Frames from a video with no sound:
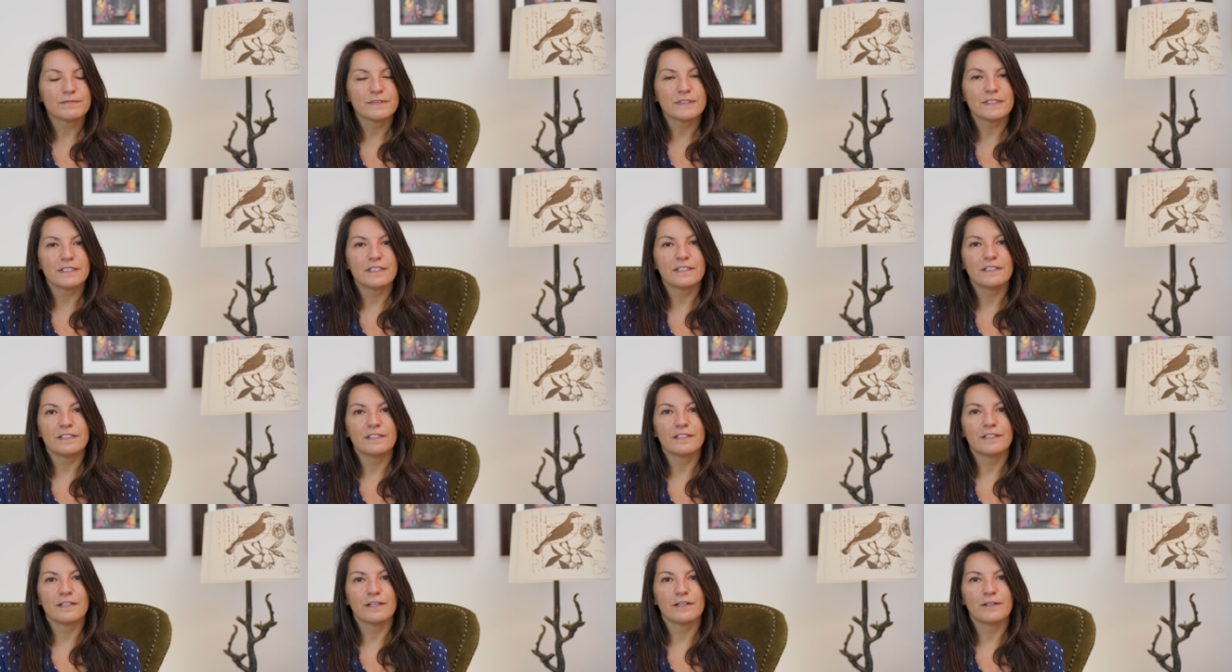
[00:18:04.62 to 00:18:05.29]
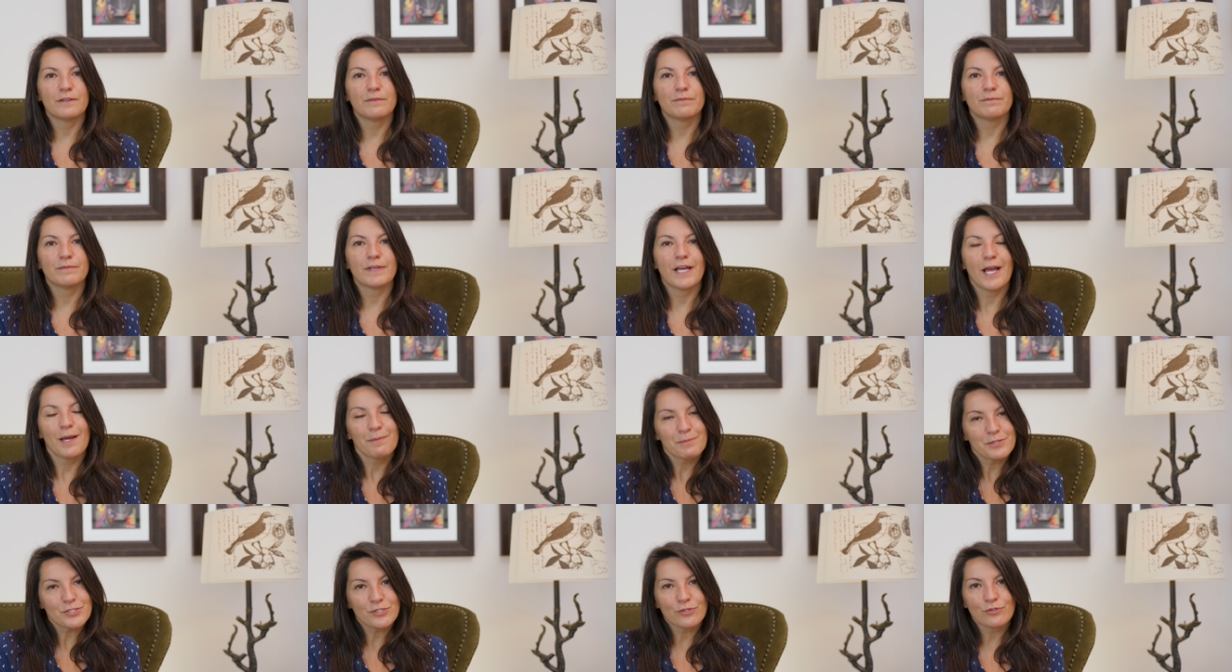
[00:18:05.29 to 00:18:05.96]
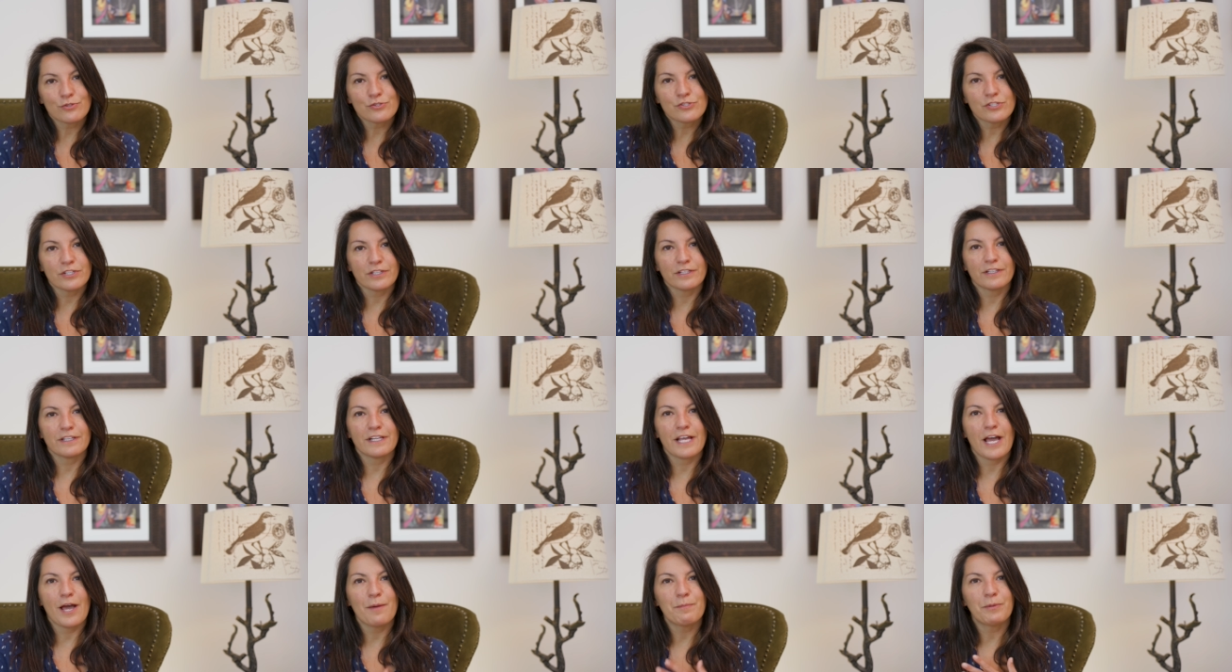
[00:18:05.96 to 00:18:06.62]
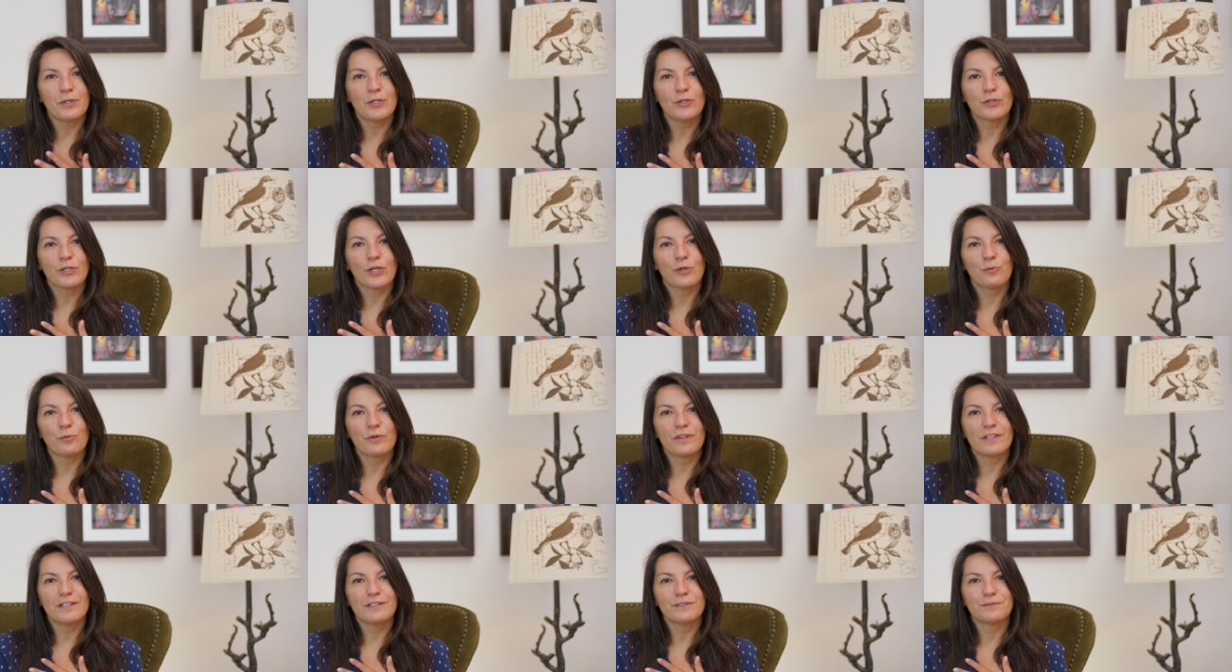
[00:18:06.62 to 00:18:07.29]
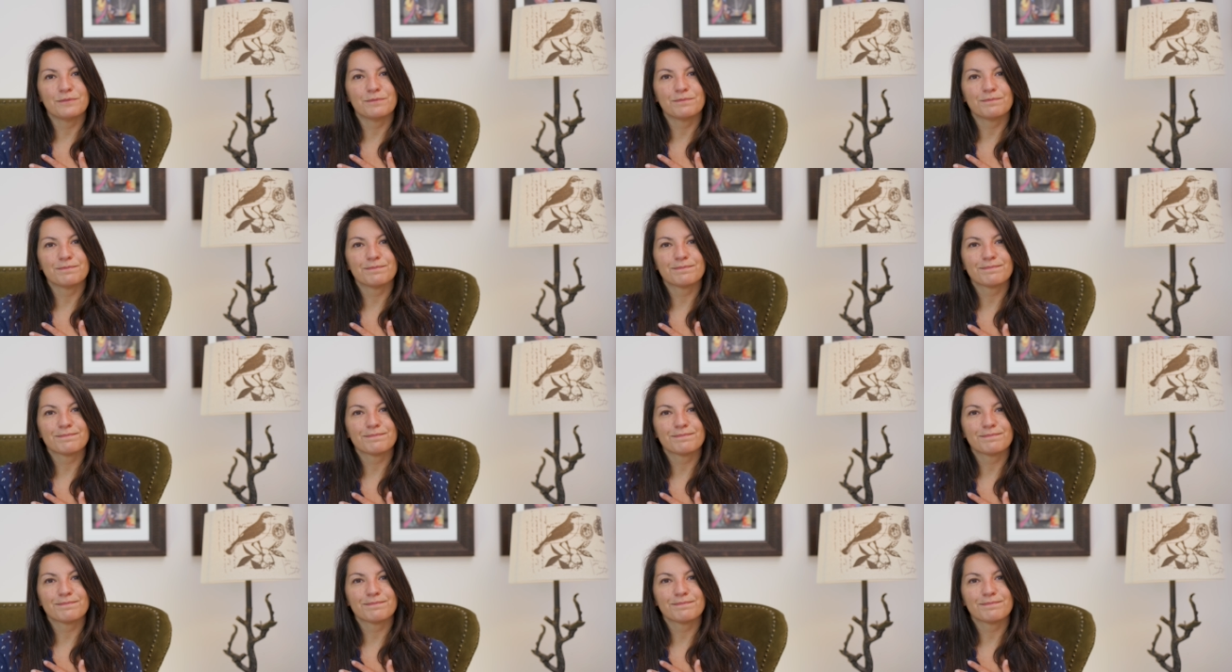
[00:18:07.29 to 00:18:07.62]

and happy searching and happy looking within.